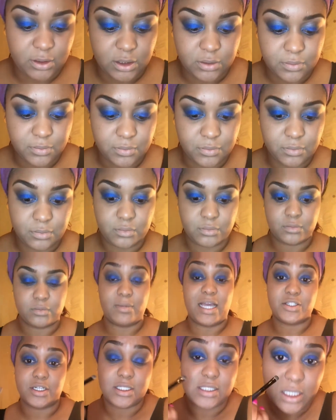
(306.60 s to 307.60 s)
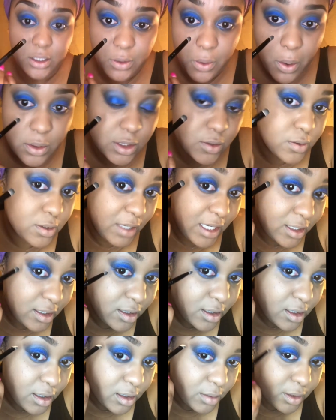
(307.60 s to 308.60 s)
So this is what I was talking about
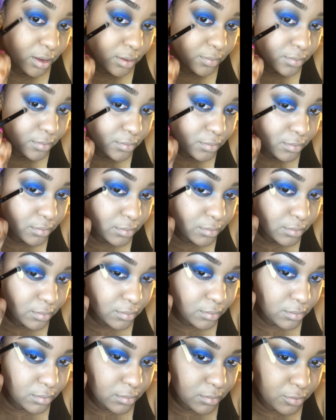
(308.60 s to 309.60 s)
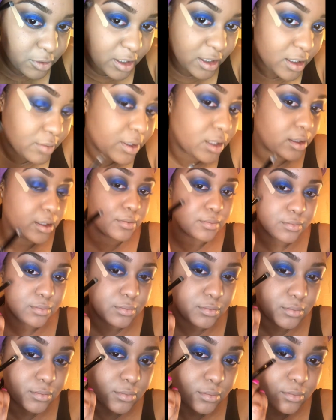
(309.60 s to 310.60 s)
here. the cleanup,
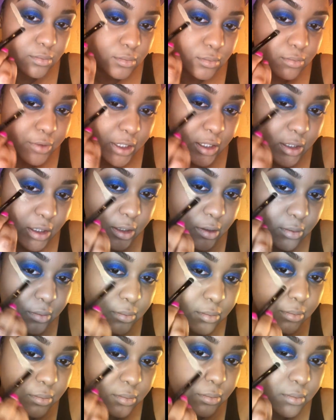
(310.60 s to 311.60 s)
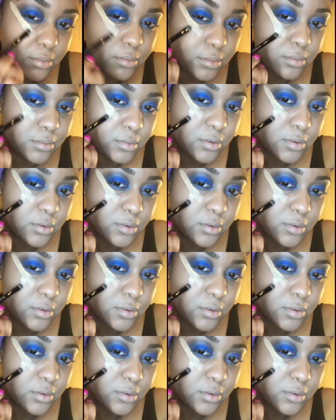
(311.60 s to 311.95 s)
my favorite part.